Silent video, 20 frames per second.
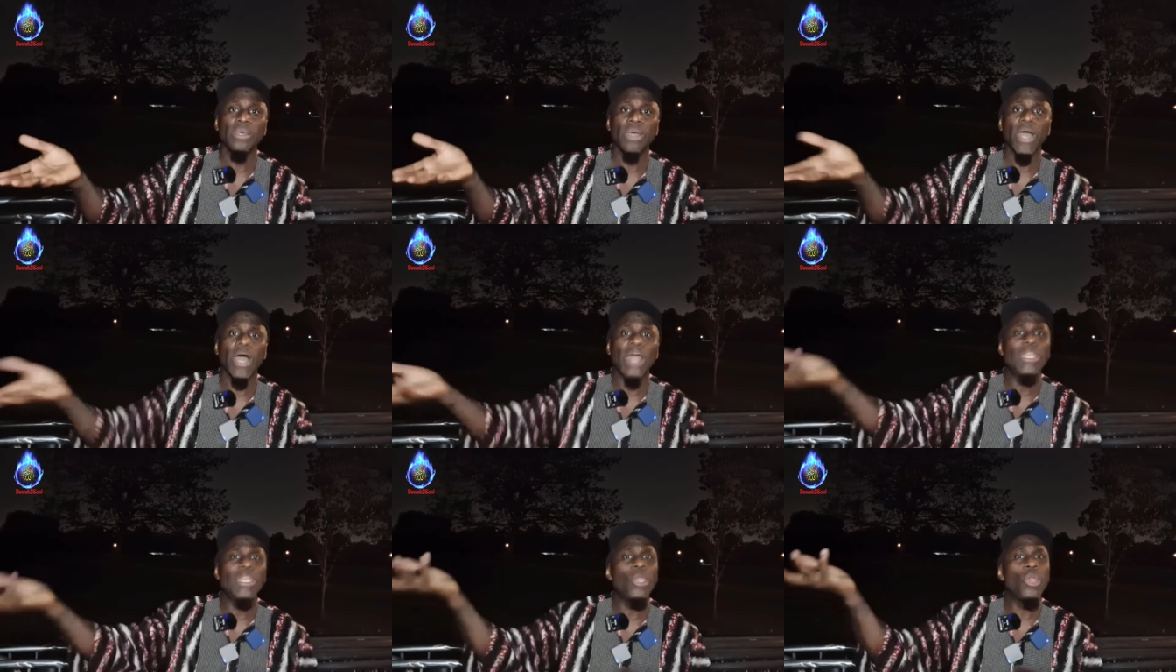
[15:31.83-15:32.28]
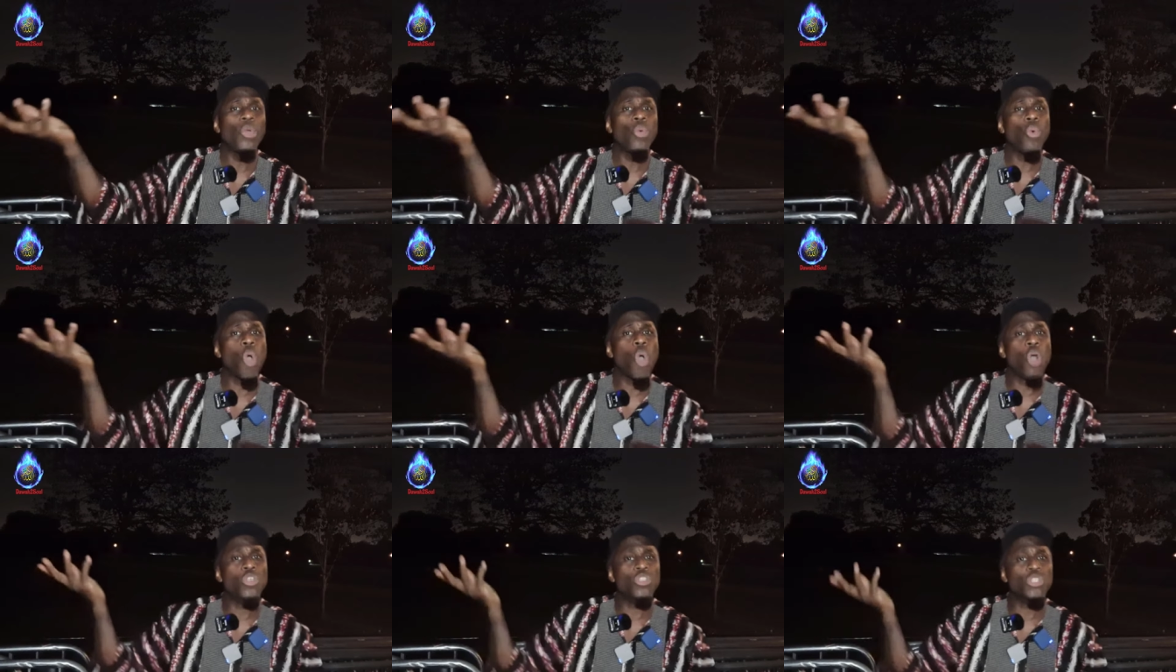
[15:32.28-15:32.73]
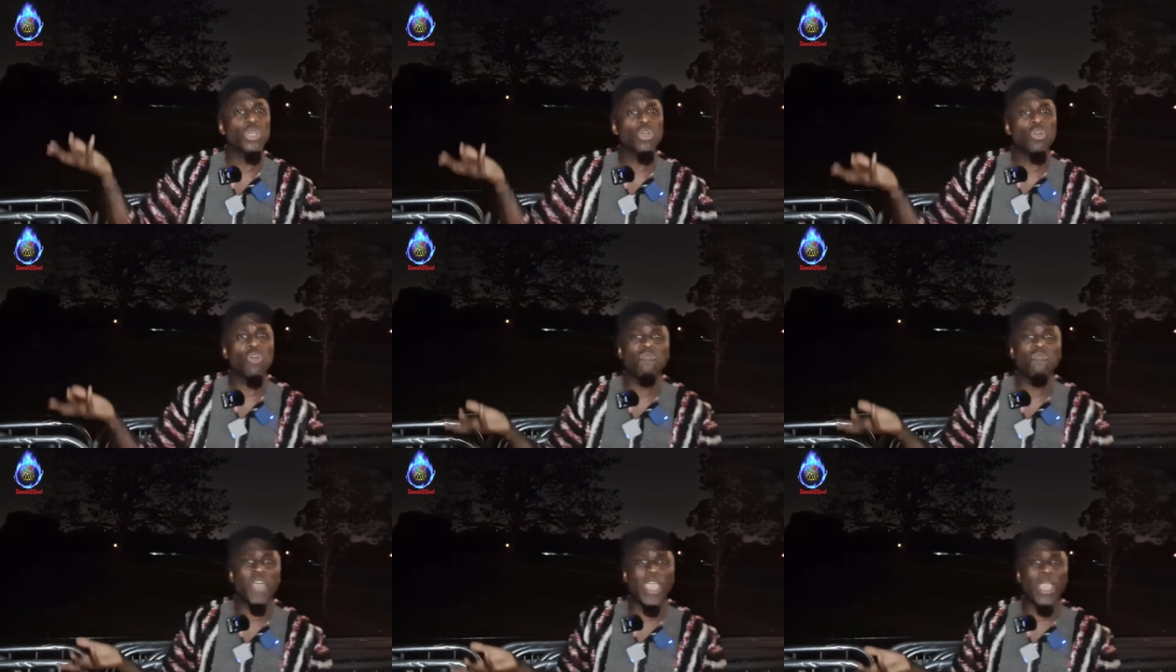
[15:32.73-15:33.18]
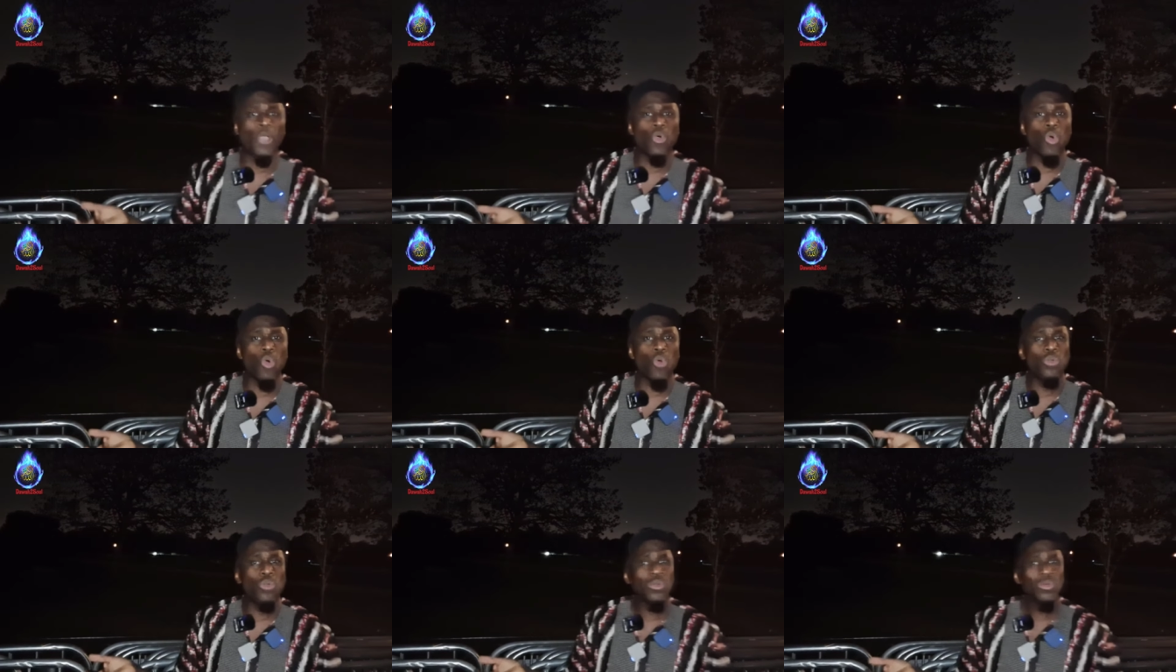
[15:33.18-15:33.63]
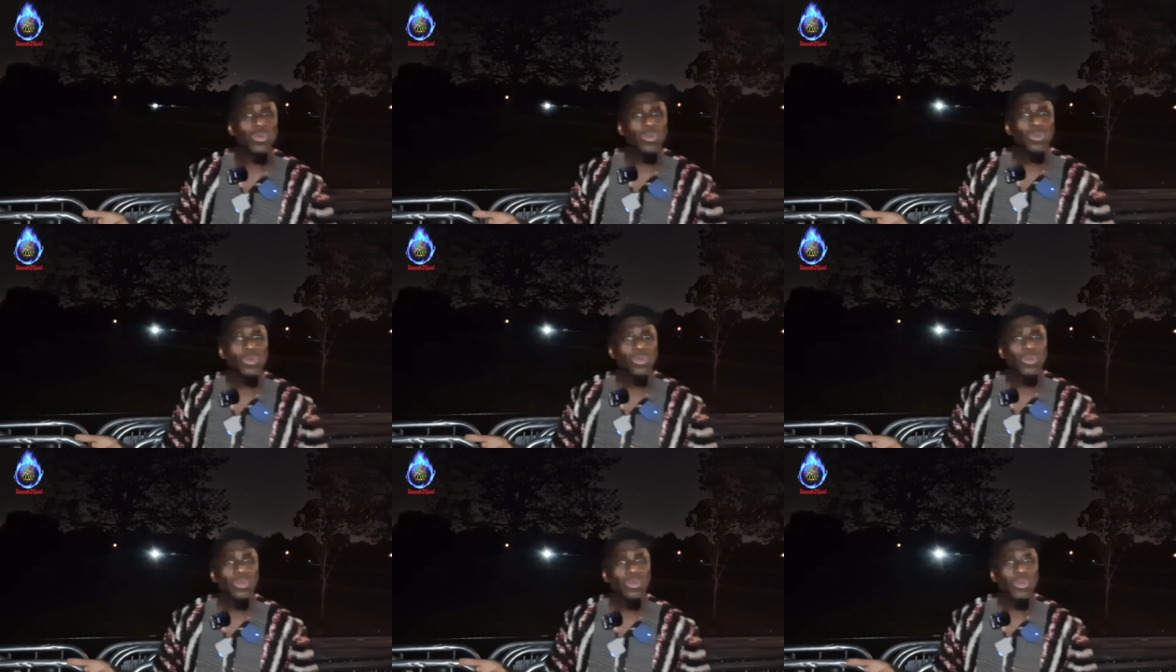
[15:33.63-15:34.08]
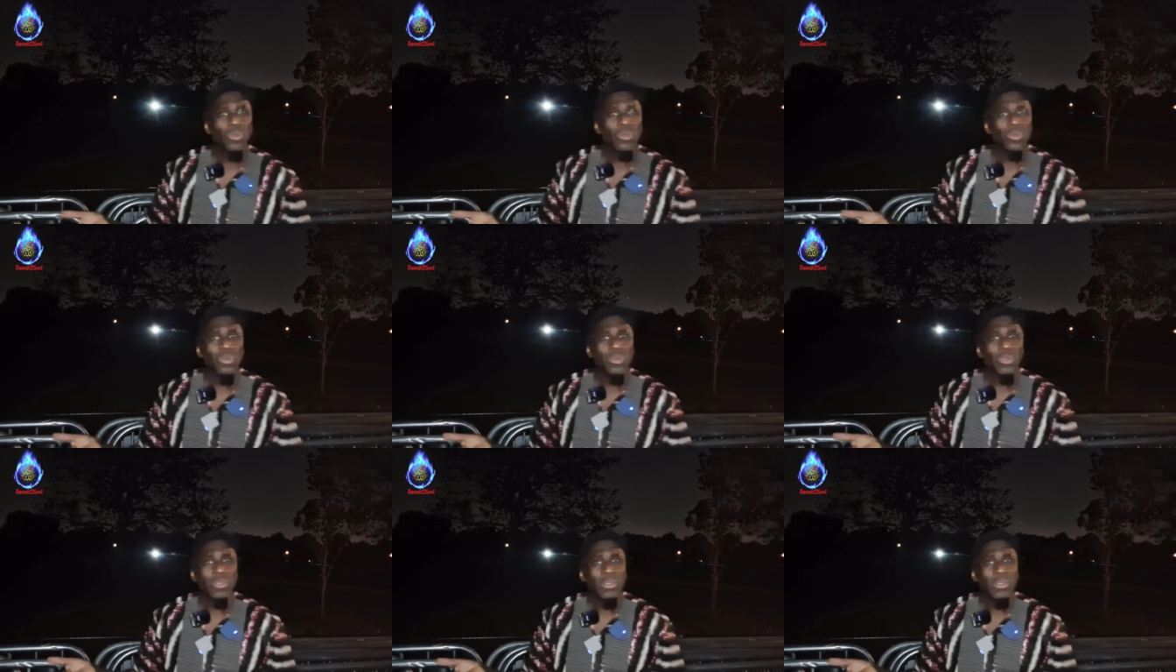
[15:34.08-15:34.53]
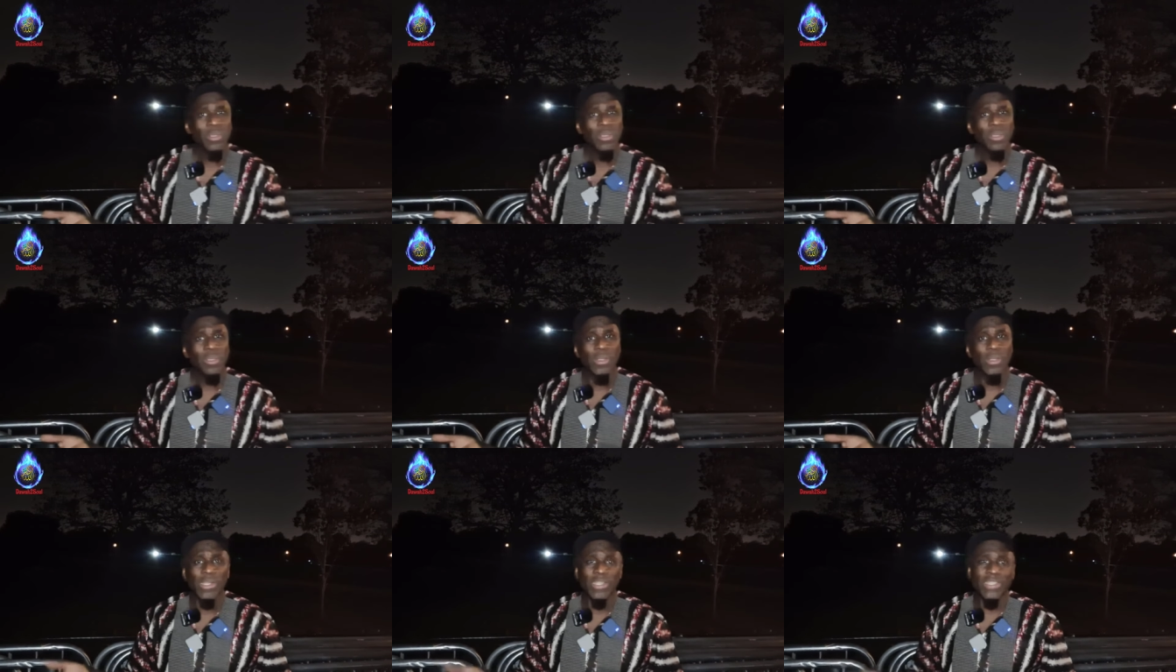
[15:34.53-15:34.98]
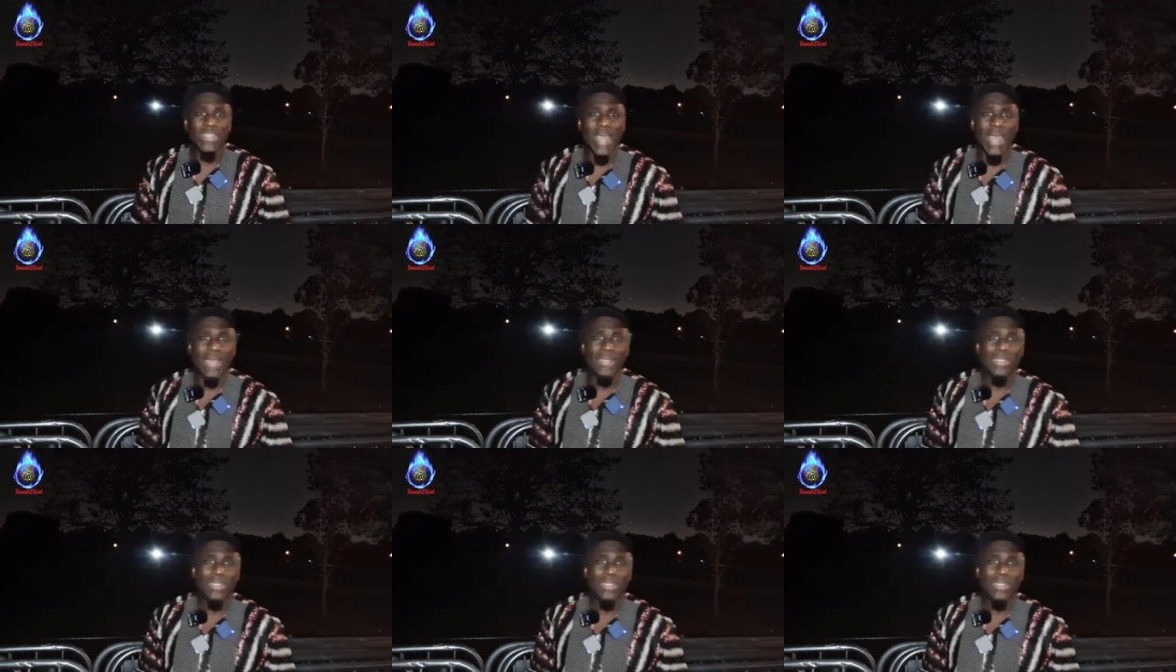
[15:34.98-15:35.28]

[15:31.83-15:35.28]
and he was kun fayakun. You understand?